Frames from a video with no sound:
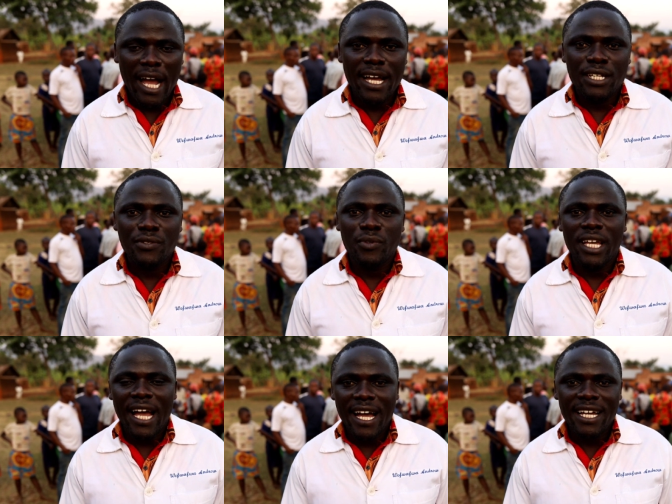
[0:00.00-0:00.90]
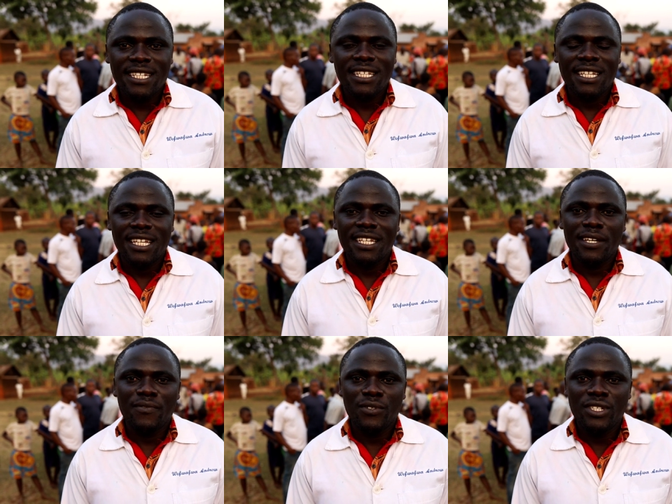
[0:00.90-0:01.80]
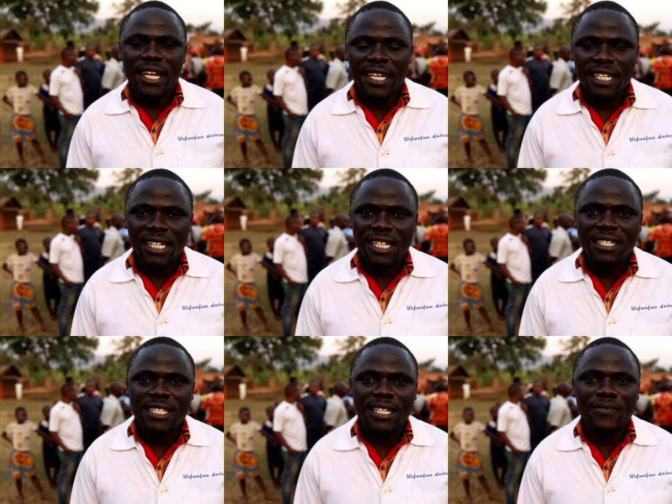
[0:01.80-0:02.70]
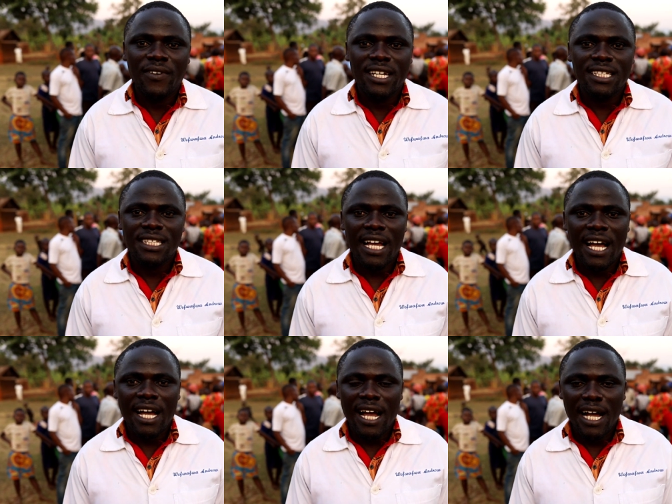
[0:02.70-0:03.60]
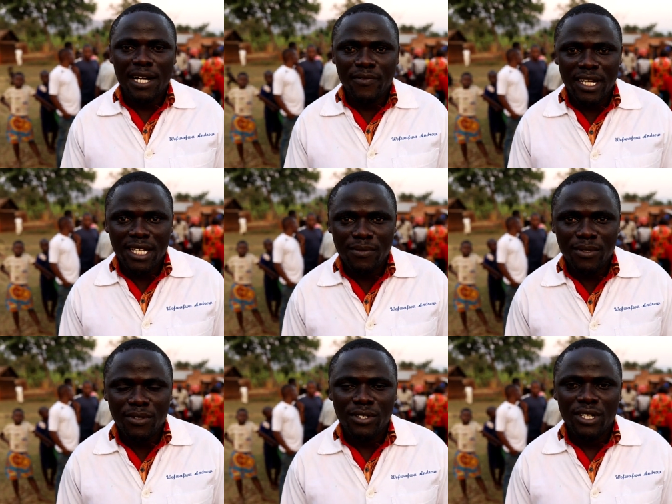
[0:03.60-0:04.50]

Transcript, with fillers: and we add in the future in case the funds are available.